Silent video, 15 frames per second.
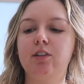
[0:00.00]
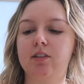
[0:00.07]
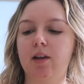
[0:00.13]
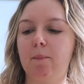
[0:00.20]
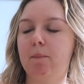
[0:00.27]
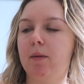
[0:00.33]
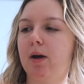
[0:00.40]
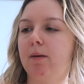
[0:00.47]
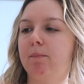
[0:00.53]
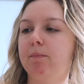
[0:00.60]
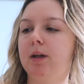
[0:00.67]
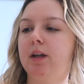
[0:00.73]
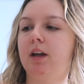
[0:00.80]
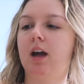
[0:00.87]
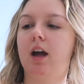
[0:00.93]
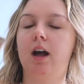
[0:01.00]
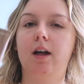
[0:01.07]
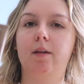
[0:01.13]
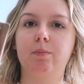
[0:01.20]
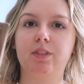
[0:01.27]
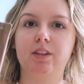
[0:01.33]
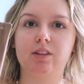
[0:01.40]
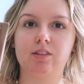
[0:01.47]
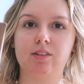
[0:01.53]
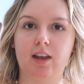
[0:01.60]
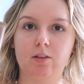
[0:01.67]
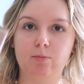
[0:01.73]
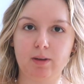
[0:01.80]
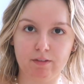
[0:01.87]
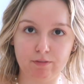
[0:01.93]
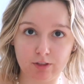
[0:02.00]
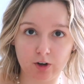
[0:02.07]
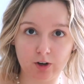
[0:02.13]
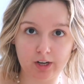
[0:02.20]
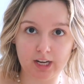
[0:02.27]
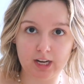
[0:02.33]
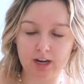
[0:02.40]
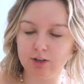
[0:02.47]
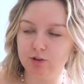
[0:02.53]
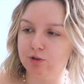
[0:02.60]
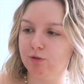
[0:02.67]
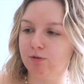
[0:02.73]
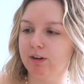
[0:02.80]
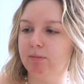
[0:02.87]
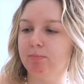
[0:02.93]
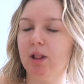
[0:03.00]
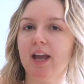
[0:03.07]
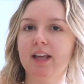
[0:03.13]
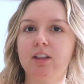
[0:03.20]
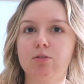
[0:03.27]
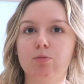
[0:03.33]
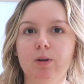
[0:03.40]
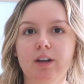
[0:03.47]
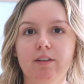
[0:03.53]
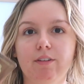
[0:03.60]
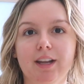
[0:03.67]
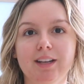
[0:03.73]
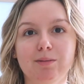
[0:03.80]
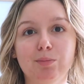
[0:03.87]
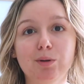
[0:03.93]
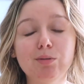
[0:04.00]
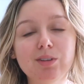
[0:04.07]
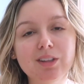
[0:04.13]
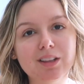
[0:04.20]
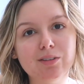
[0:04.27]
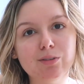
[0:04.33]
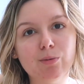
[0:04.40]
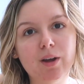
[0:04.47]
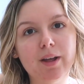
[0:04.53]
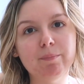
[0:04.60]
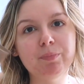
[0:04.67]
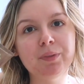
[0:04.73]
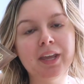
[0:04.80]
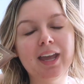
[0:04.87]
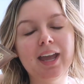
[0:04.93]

Sunbum. This is SPF 30. I do reapply this one if I end up using this one,